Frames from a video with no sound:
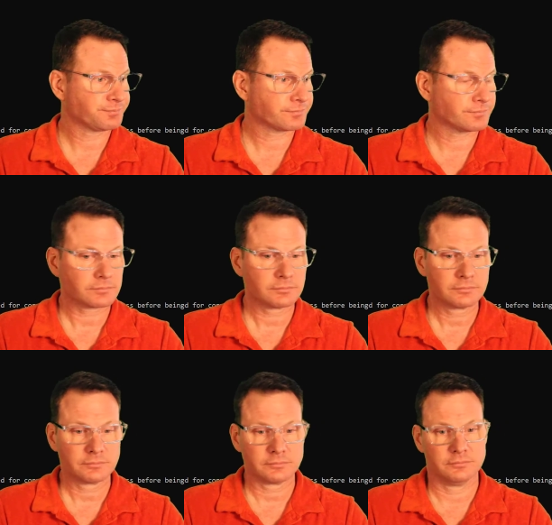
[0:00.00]

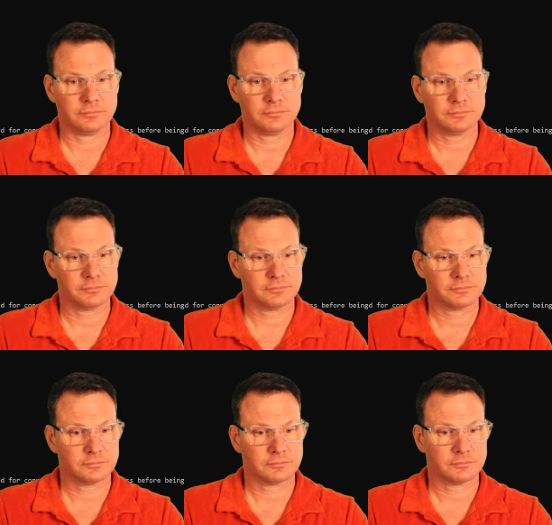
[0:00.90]

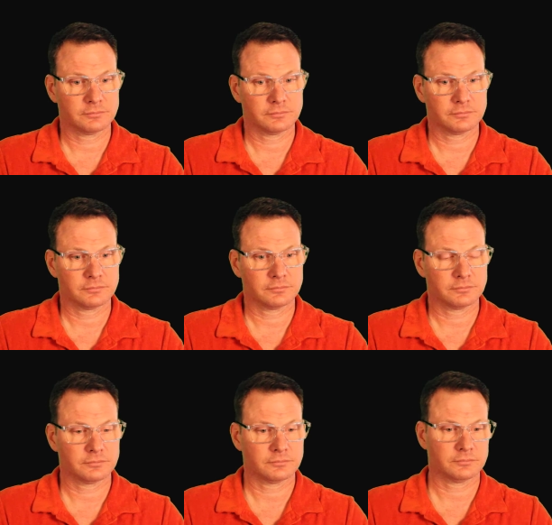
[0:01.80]

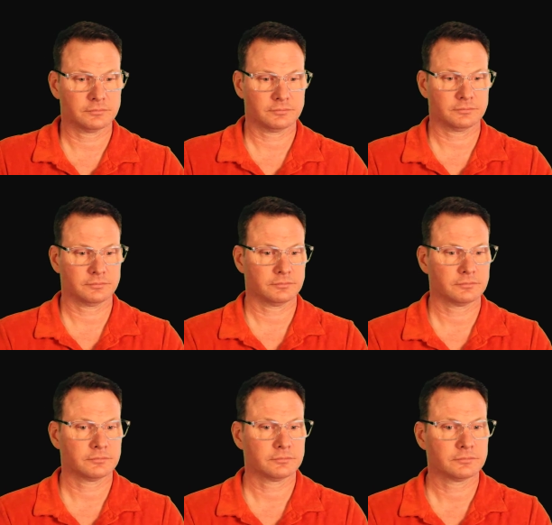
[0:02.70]

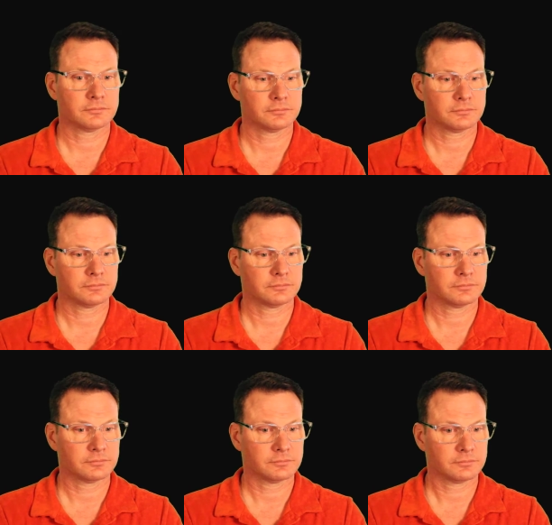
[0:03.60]

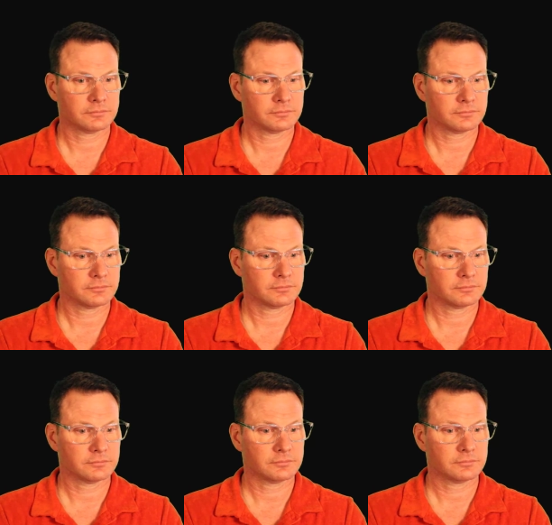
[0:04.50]

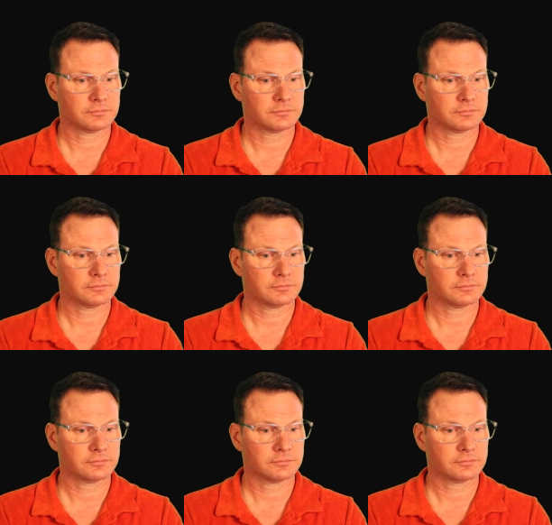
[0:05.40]
Nothing is said.